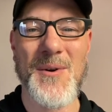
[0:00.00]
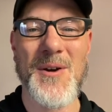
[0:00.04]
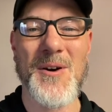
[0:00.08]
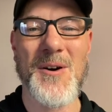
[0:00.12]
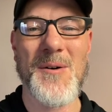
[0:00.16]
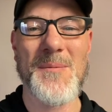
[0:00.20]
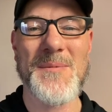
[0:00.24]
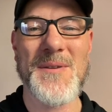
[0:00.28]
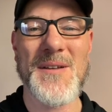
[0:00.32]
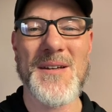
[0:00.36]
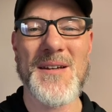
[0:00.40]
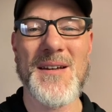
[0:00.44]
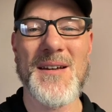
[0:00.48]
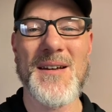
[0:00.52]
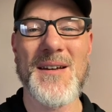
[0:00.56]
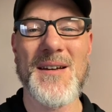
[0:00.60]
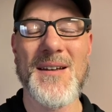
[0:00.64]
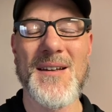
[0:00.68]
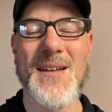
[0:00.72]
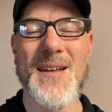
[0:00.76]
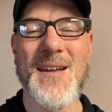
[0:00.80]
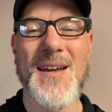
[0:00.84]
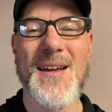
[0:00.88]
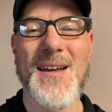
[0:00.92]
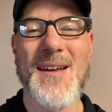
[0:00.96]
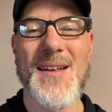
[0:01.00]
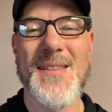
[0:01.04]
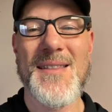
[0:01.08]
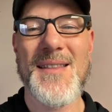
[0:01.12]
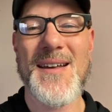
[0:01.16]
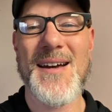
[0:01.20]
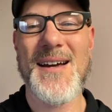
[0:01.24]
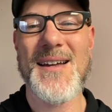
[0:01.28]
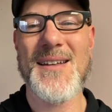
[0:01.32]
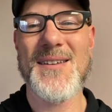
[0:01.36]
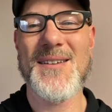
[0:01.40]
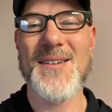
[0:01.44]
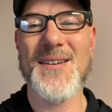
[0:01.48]
We hope that
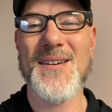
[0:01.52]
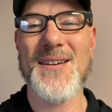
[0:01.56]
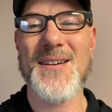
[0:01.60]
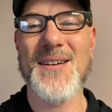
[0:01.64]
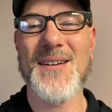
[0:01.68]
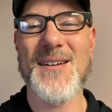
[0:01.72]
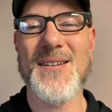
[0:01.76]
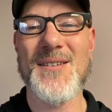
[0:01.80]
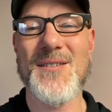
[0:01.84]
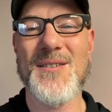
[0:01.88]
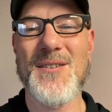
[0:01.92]
that the,